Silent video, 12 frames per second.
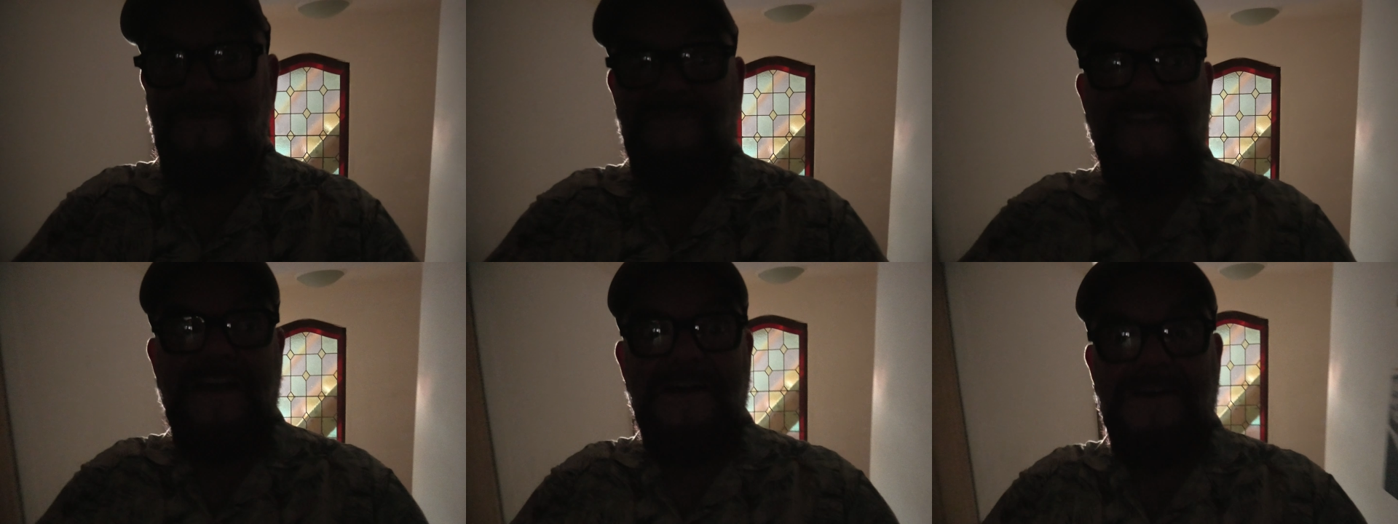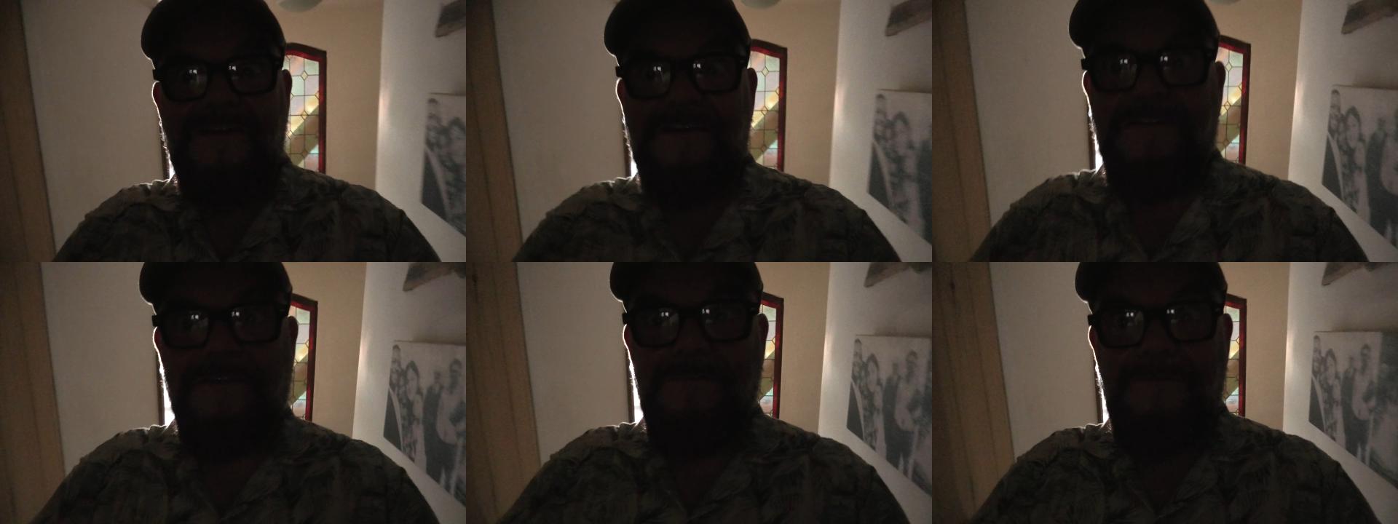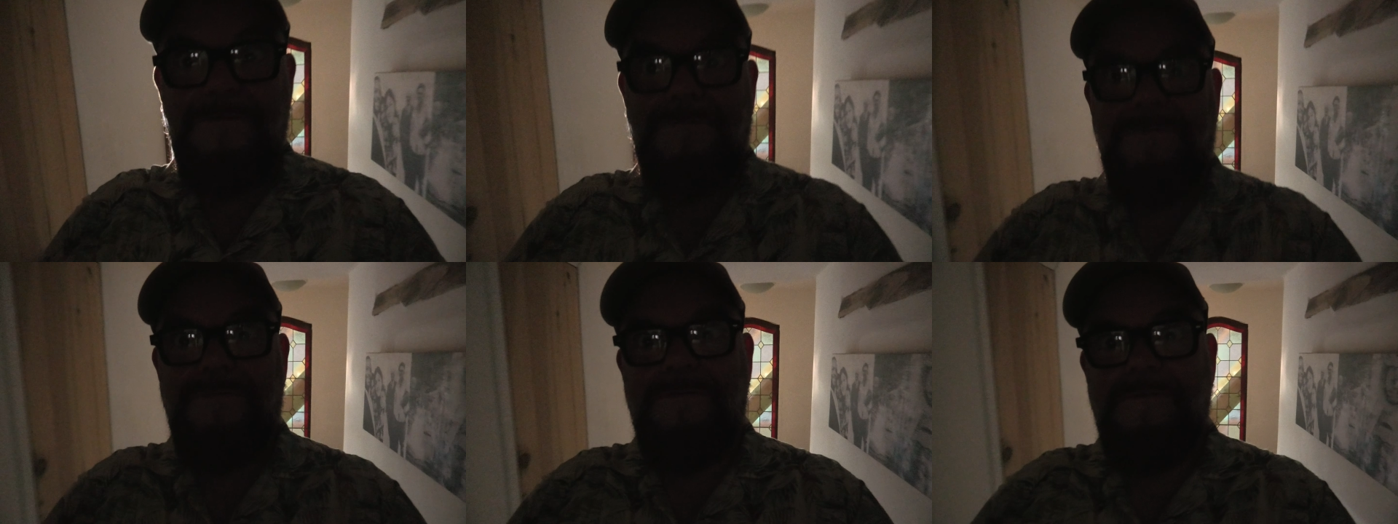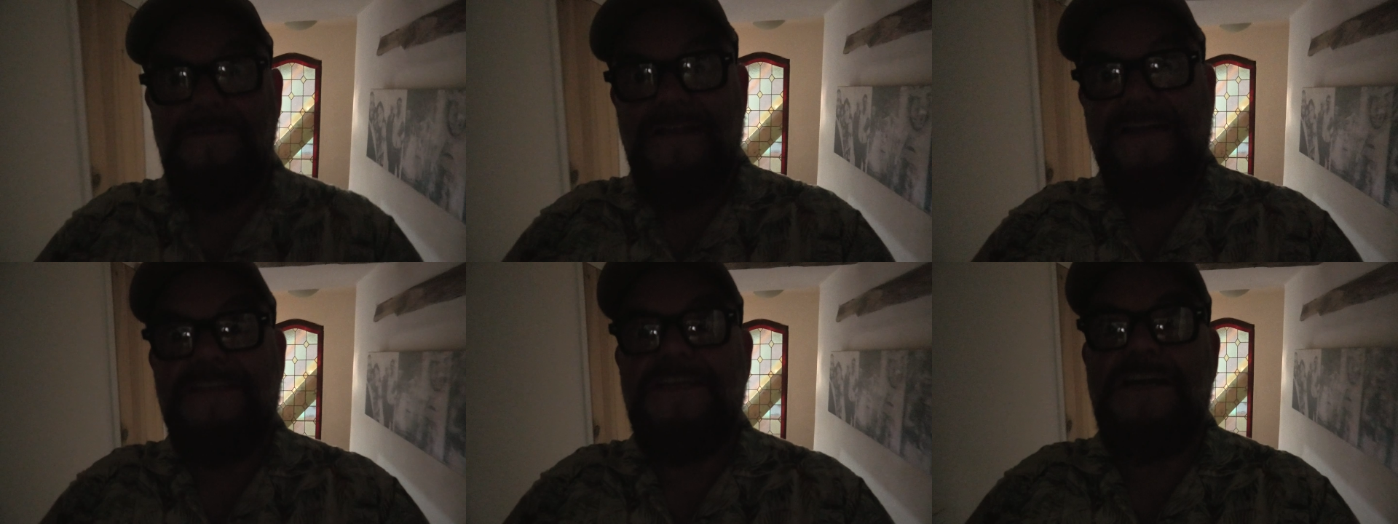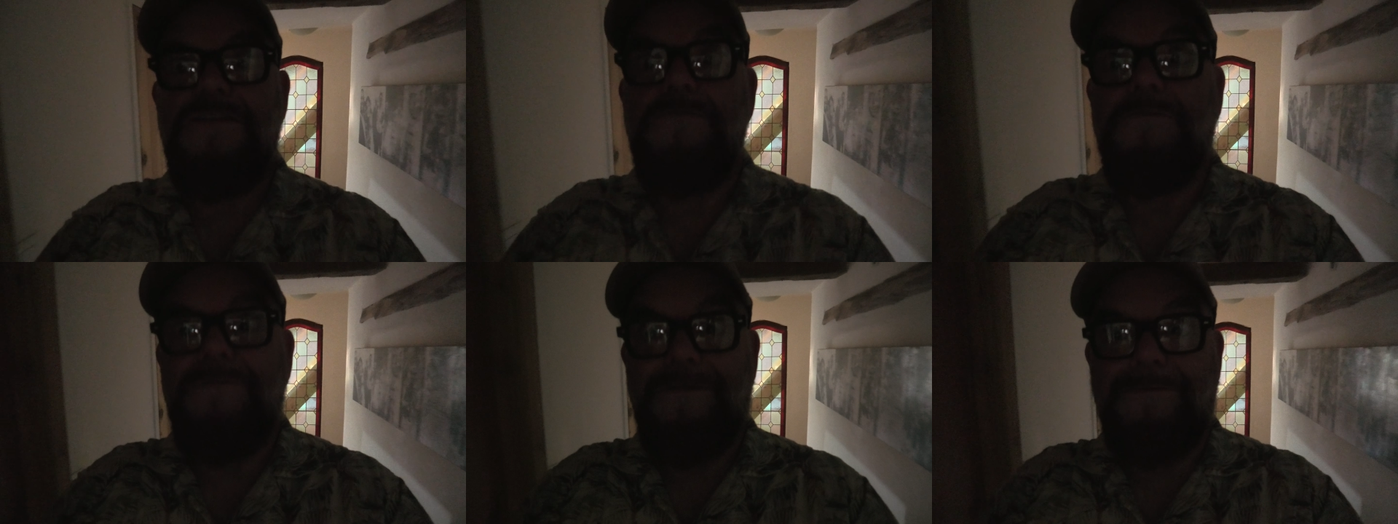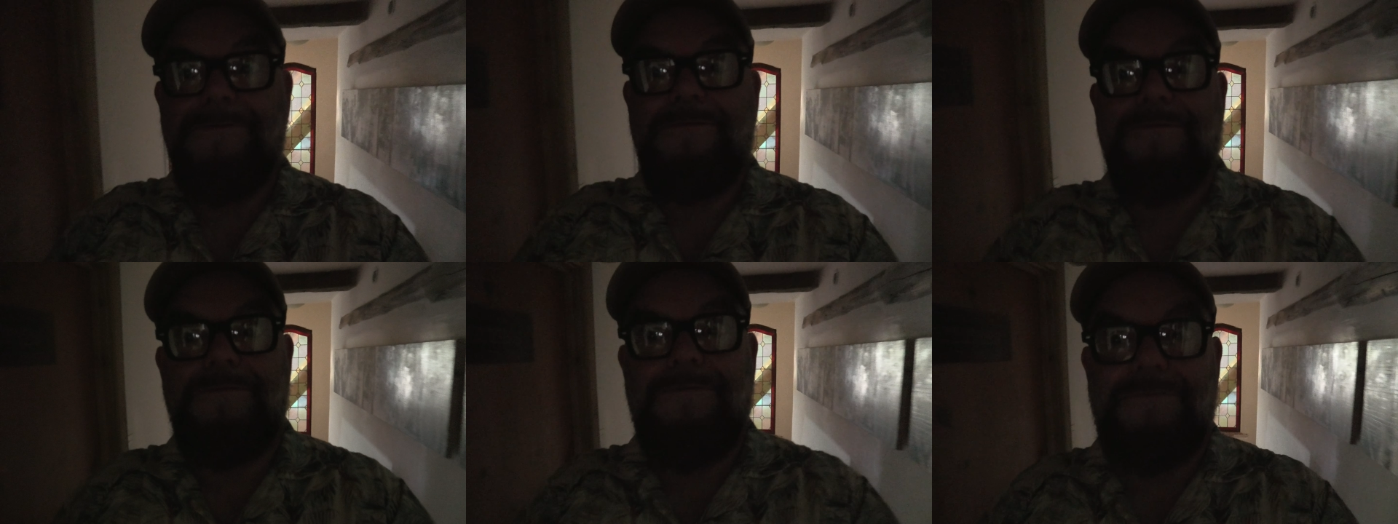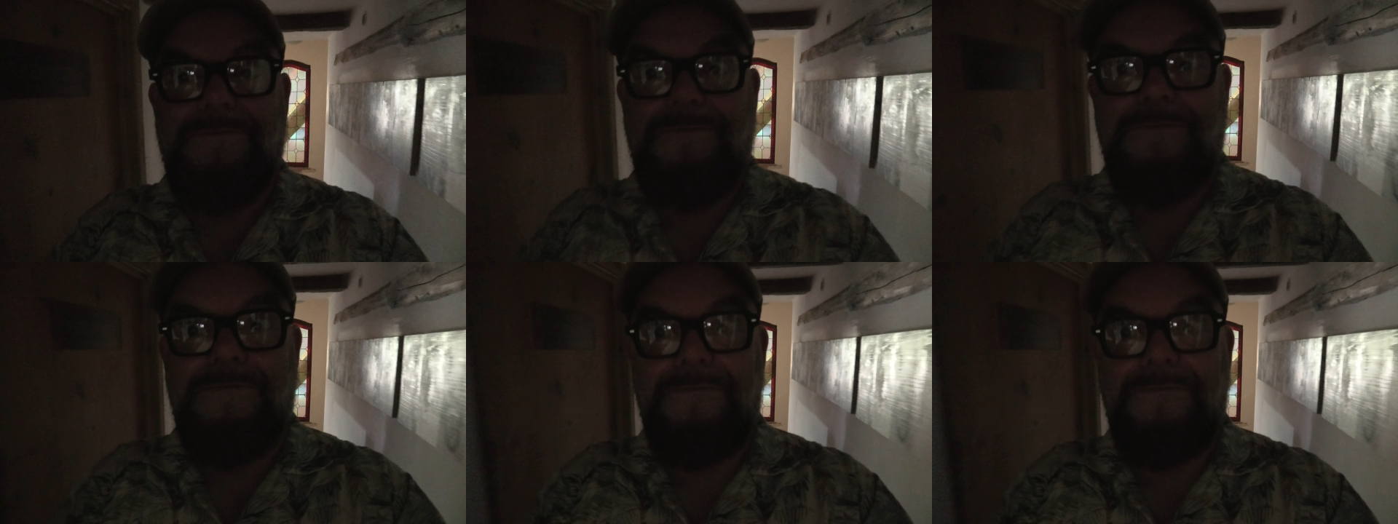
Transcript: Nobody's mouth can be seen.